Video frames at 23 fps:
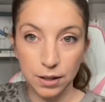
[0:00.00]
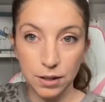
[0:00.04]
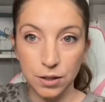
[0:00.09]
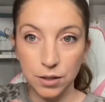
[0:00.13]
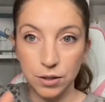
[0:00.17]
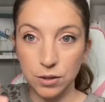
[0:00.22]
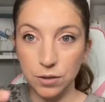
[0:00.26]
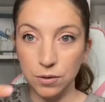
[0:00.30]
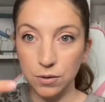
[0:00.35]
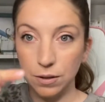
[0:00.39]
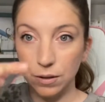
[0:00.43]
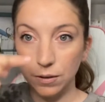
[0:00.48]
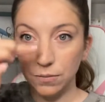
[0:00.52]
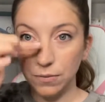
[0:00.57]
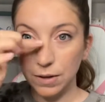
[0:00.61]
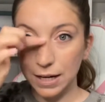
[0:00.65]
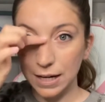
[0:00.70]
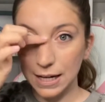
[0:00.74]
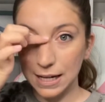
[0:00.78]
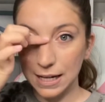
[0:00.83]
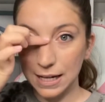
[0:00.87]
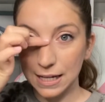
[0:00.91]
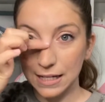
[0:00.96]
You can run
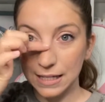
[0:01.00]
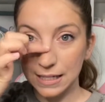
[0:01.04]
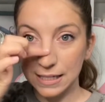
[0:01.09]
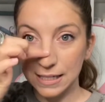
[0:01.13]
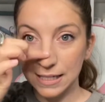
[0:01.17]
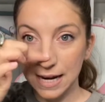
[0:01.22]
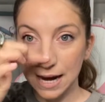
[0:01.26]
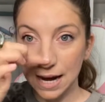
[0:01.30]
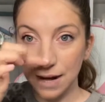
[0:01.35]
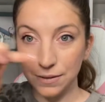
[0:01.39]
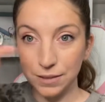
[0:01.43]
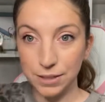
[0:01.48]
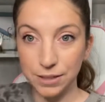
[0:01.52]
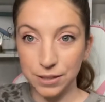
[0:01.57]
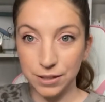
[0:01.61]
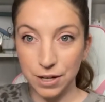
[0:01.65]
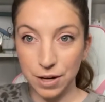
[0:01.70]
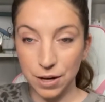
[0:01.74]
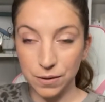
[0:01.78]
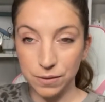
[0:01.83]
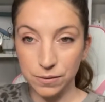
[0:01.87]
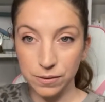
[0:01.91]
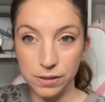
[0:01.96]
it down your
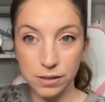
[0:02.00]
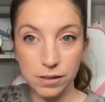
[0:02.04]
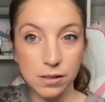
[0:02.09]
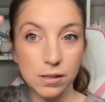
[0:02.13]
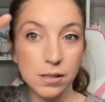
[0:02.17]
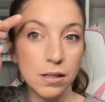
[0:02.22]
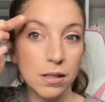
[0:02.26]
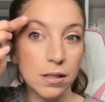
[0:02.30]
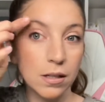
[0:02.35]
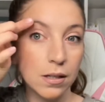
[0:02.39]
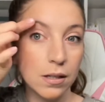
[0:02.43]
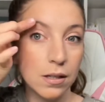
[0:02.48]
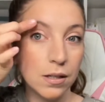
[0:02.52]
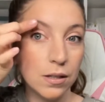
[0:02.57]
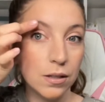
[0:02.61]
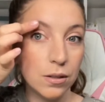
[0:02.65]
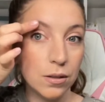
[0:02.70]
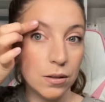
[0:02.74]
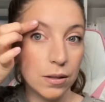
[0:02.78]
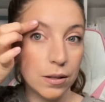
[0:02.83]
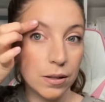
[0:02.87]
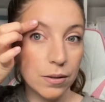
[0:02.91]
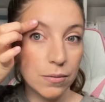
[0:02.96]
nose.
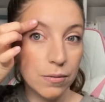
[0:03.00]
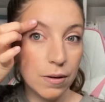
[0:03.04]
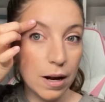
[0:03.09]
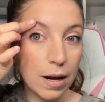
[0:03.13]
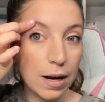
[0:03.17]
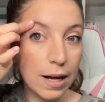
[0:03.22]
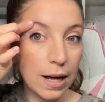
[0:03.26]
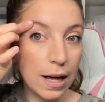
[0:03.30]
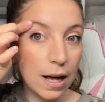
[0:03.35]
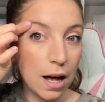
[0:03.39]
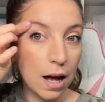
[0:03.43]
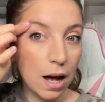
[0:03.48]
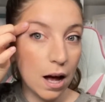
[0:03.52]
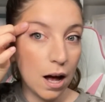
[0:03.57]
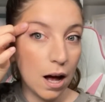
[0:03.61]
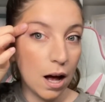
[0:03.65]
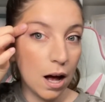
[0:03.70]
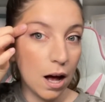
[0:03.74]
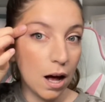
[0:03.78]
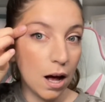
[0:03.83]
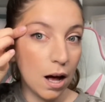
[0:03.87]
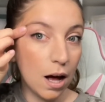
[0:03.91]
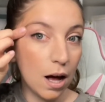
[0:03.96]
You can run it
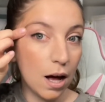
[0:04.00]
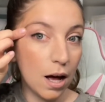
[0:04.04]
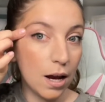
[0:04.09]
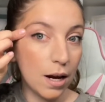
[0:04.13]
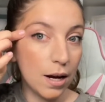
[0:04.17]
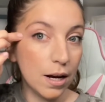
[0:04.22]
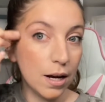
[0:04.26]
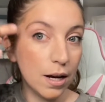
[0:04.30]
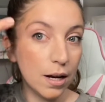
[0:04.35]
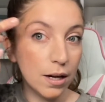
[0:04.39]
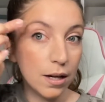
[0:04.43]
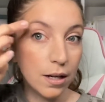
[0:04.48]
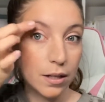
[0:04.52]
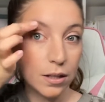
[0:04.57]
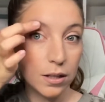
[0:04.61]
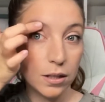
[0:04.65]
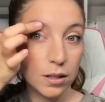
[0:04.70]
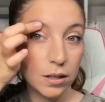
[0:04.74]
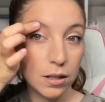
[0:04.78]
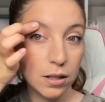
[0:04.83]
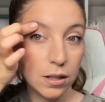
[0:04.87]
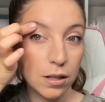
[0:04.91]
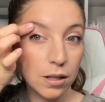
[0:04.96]
on
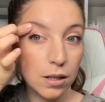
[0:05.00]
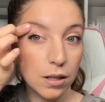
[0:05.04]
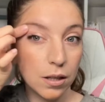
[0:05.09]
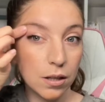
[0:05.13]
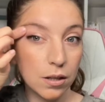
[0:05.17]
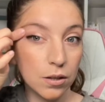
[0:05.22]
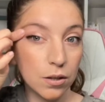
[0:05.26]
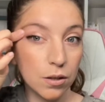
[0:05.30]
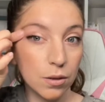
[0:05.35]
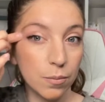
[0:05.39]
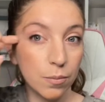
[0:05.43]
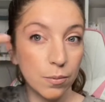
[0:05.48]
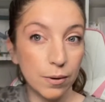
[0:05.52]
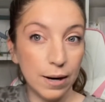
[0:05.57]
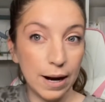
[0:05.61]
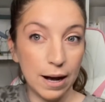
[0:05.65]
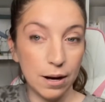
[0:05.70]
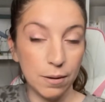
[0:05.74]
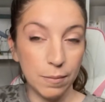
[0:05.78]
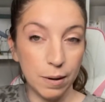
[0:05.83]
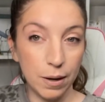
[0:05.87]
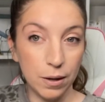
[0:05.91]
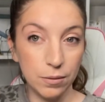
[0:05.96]
your brow
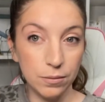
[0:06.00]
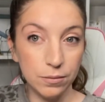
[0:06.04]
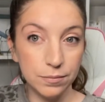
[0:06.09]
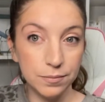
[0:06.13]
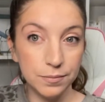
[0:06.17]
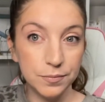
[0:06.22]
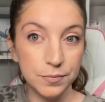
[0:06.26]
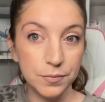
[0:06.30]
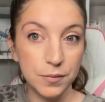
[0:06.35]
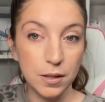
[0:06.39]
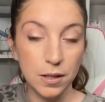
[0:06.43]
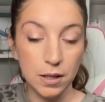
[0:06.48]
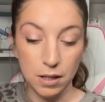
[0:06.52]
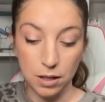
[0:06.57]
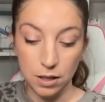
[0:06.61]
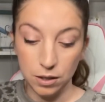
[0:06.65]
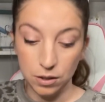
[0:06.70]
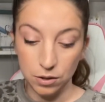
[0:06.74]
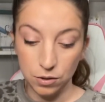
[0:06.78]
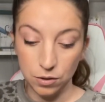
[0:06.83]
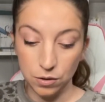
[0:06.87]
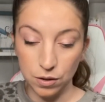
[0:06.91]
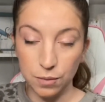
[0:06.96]
bone.
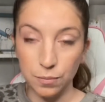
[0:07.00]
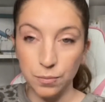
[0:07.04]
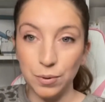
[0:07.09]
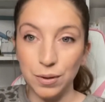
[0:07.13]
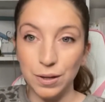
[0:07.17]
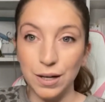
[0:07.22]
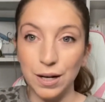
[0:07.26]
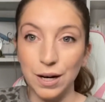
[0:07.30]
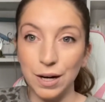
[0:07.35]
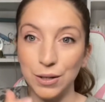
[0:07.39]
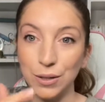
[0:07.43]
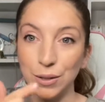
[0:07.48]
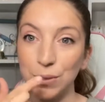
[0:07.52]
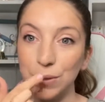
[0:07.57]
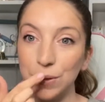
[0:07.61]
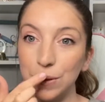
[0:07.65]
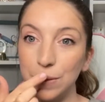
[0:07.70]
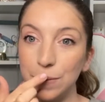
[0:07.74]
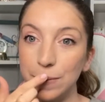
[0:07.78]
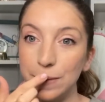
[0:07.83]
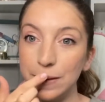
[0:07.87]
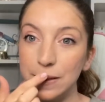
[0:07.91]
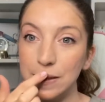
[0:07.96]
You can put it on your
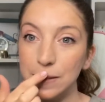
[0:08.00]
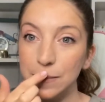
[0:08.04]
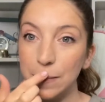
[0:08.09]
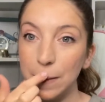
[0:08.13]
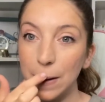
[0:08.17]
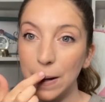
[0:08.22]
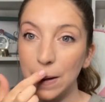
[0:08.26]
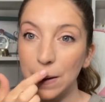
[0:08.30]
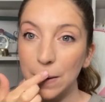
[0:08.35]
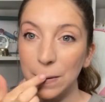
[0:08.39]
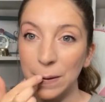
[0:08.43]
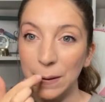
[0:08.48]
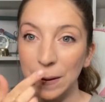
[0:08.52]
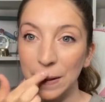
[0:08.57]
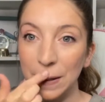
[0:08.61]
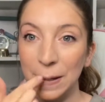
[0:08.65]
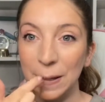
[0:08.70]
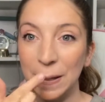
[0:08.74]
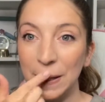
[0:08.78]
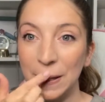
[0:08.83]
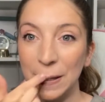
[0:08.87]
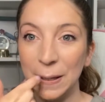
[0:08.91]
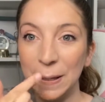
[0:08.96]
Cupid's bow.
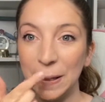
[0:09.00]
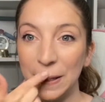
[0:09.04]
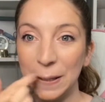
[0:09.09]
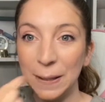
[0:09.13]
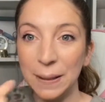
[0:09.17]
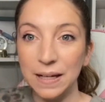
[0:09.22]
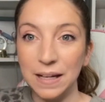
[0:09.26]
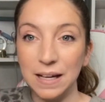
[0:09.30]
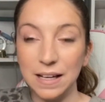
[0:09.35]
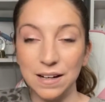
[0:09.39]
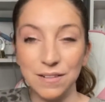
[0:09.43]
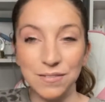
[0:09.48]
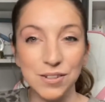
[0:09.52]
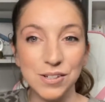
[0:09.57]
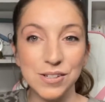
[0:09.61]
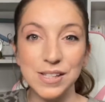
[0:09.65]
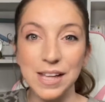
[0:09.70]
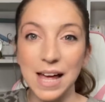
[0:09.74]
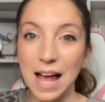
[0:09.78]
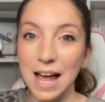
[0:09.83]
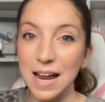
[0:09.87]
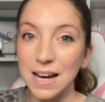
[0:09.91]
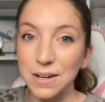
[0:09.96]
And if there's
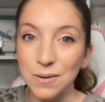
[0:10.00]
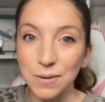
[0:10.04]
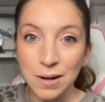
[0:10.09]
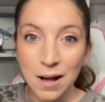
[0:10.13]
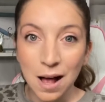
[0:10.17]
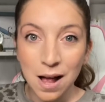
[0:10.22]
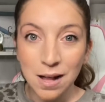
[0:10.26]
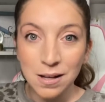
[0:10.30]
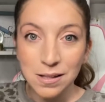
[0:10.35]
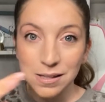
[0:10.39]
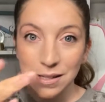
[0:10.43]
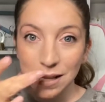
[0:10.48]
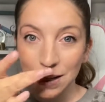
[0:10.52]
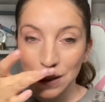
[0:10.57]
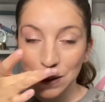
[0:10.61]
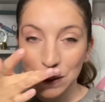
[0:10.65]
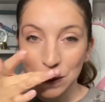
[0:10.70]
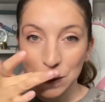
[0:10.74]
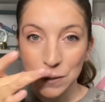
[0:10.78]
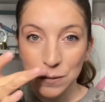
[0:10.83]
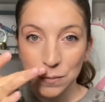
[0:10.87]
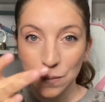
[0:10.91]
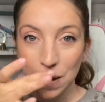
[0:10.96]
anywhere else that you
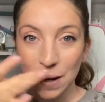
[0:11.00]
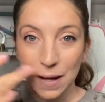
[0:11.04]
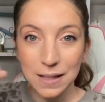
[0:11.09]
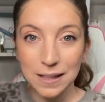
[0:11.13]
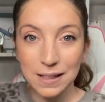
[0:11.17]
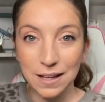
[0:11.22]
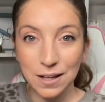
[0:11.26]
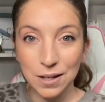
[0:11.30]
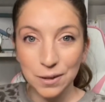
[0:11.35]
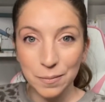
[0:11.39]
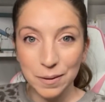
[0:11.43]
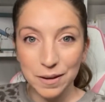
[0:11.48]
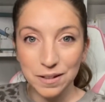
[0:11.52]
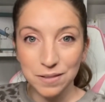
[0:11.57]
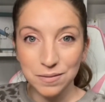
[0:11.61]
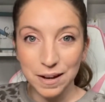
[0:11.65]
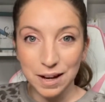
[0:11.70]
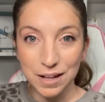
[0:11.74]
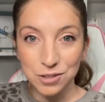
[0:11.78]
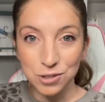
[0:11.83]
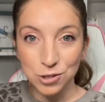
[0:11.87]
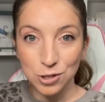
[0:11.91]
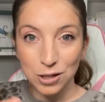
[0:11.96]
just want a little bit of
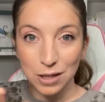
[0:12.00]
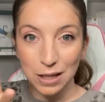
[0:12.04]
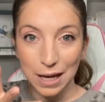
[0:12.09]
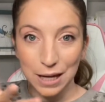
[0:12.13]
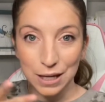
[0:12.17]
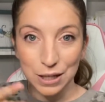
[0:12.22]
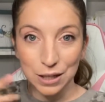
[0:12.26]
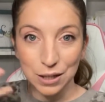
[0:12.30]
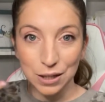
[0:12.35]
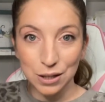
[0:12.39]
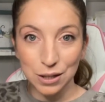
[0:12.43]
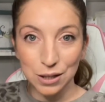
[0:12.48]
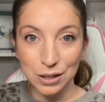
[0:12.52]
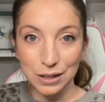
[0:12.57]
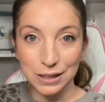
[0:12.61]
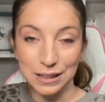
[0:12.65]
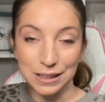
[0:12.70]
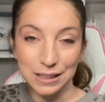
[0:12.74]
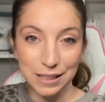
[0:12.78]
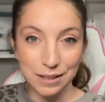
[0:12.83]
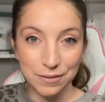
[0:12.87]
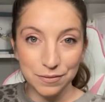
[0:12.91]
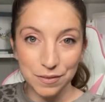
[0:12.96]
extra like
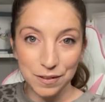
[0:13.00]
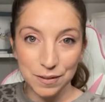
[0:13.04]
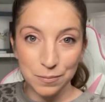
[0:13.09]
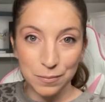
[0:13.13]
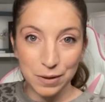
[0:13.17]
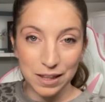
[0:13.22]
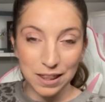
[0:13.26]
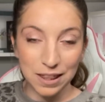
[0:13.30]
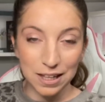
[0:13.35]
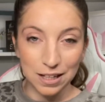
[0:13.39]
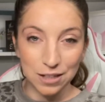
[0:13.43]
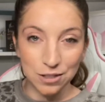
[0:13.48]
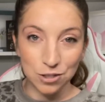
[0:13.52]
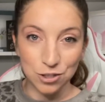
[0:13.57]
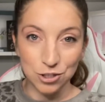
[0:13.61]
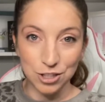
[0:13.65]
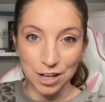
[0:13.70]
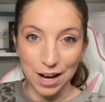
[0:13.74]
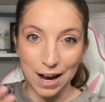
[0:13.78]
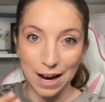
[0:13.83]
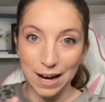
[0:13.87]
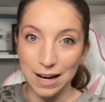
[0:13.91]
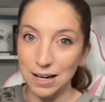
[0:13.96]
lit from within
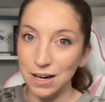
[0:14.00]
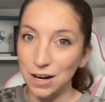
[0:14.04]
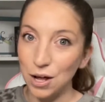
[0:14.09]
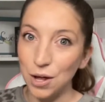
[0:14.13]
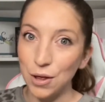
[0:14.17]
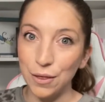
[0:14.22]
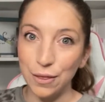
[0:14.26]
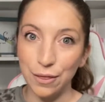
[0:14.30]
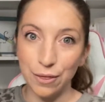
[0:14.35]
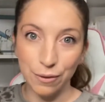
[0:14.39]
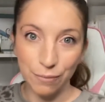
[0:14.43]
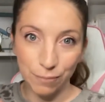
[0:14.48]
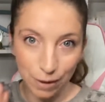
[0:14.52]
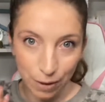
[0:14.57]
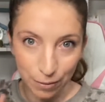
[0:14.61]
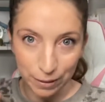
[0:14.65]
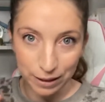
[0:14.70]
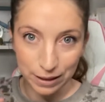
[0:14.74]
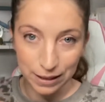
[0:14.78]
shine, throw it